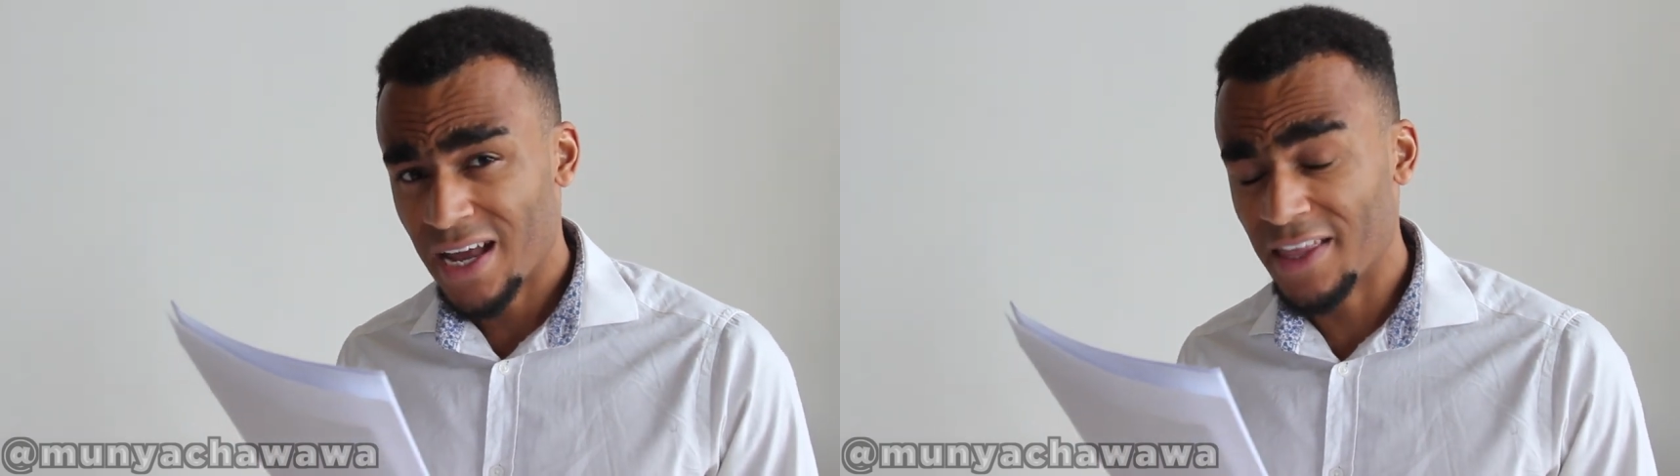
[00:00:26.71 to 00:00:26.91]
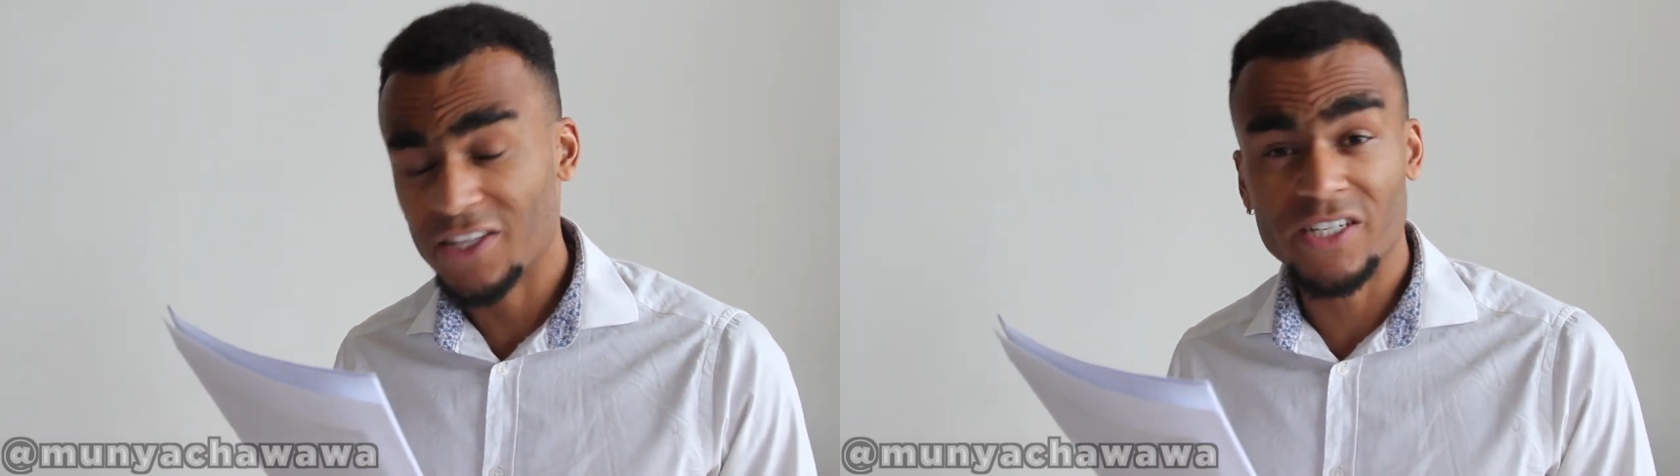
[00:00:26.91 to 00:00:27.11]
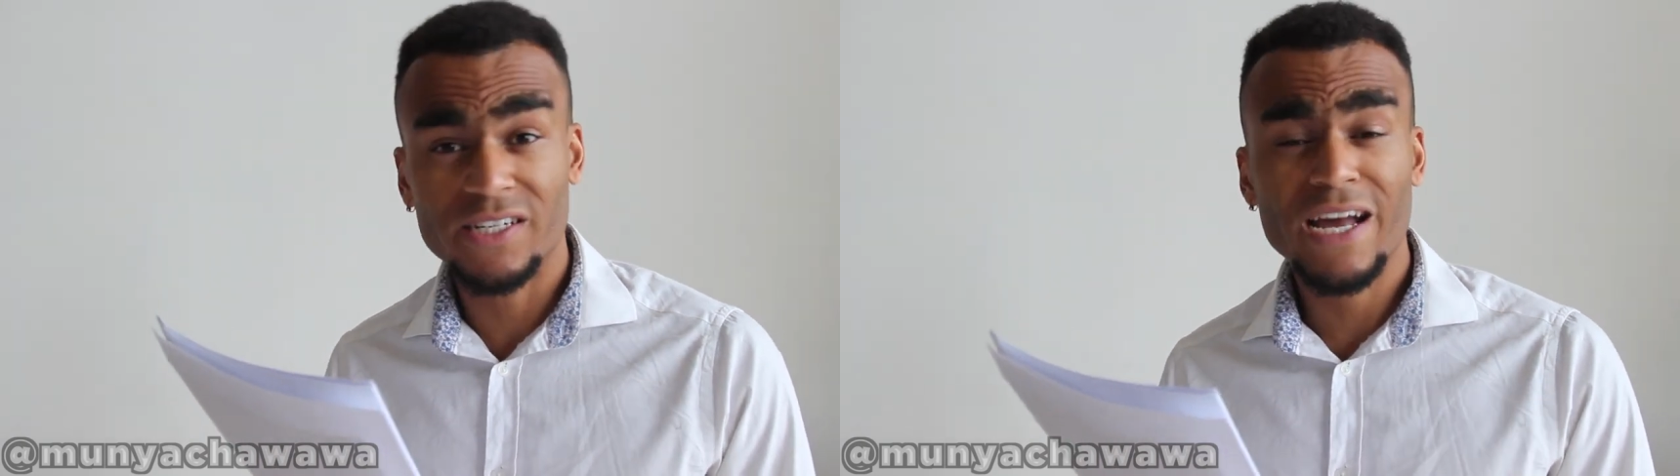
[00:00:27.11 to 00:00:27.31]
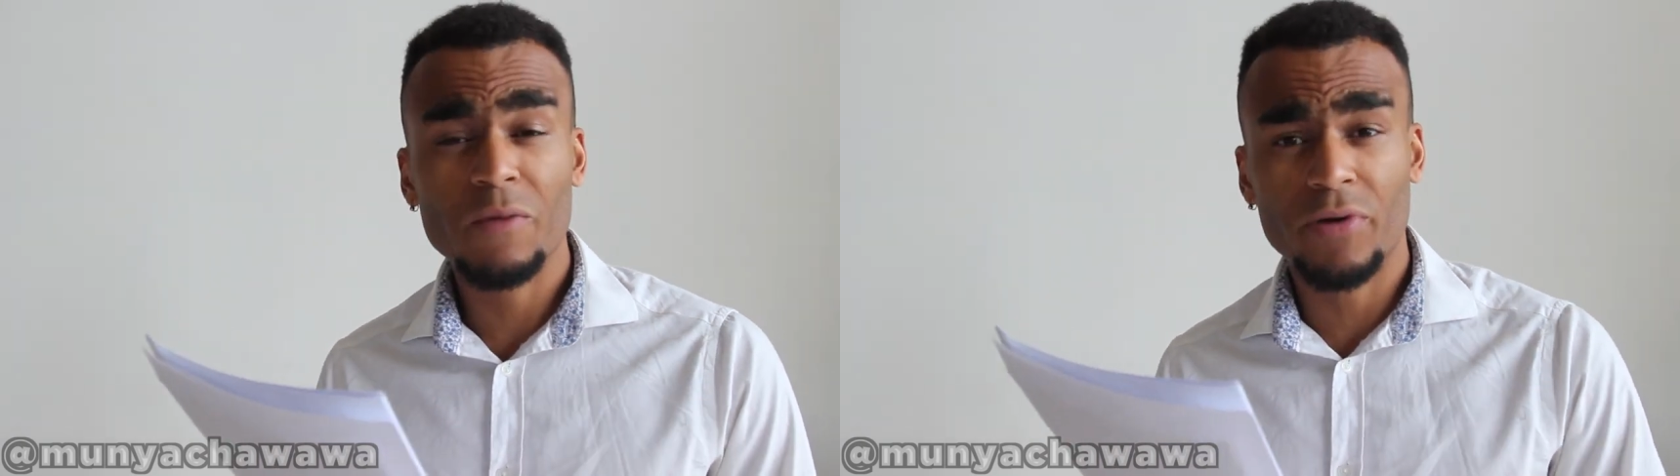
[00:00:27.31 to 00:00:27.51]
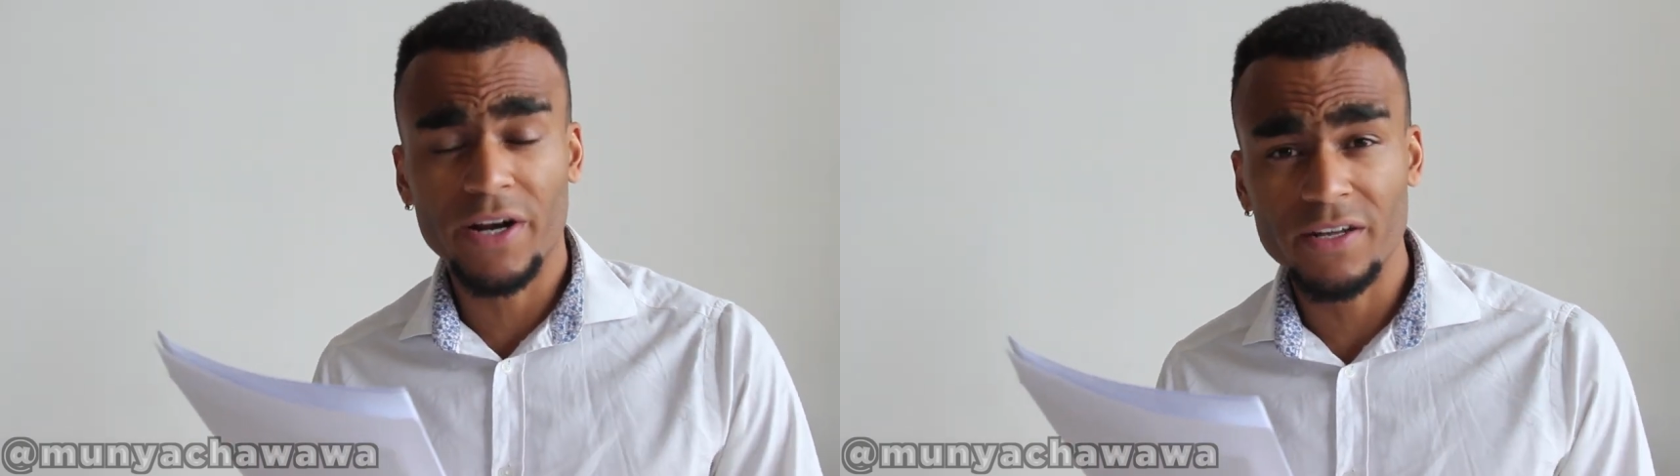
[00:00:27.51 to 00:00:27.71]
and that she's
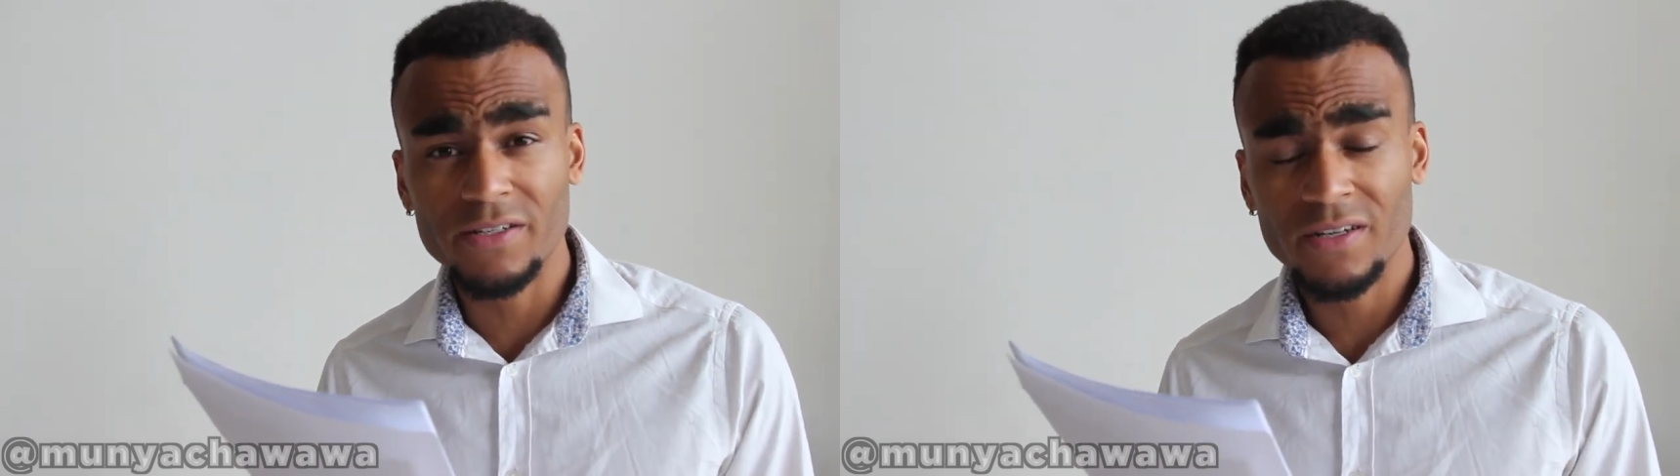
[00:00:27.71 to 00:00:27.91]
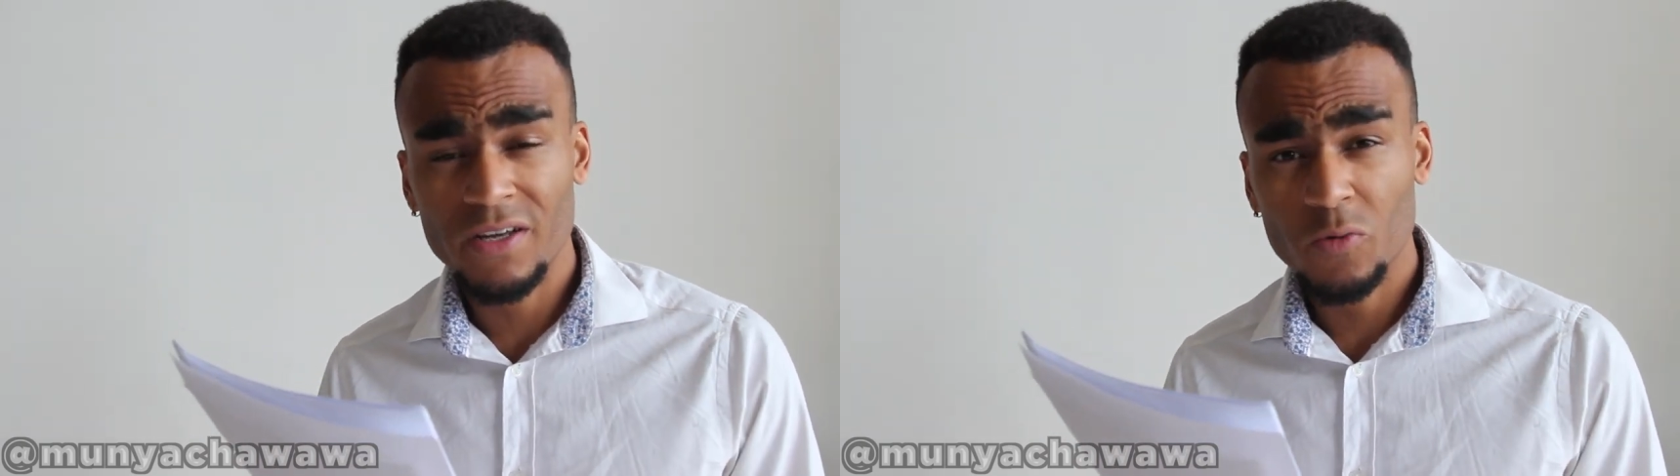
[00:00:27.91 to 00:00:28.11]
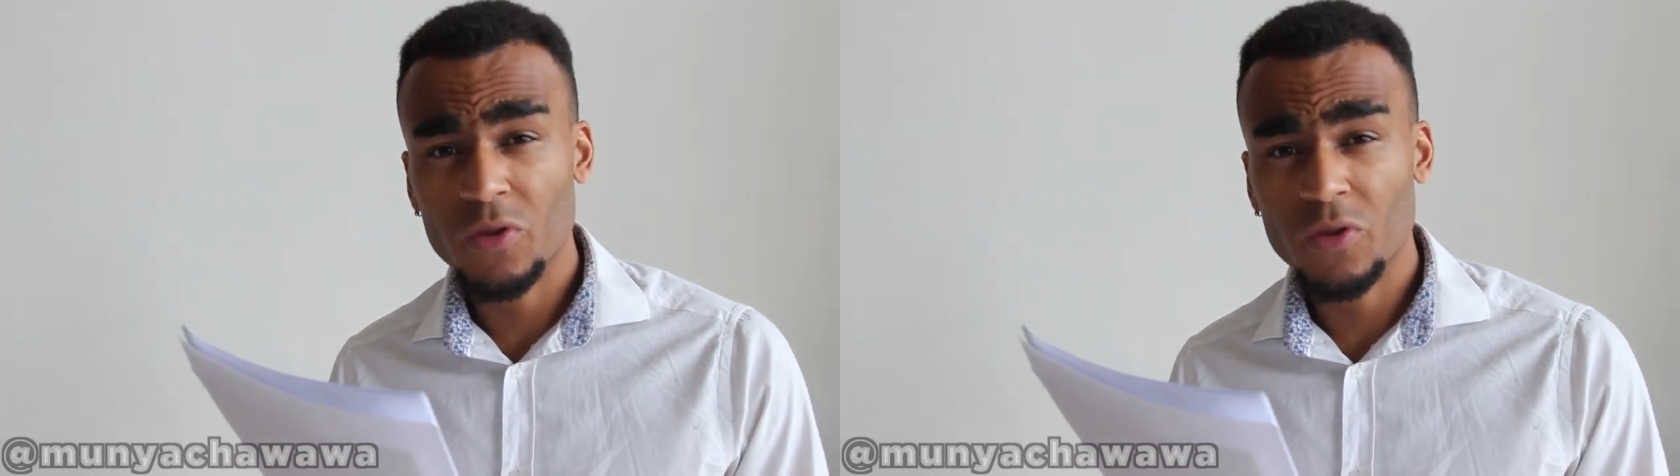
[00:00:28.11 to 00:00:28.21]
now pregnant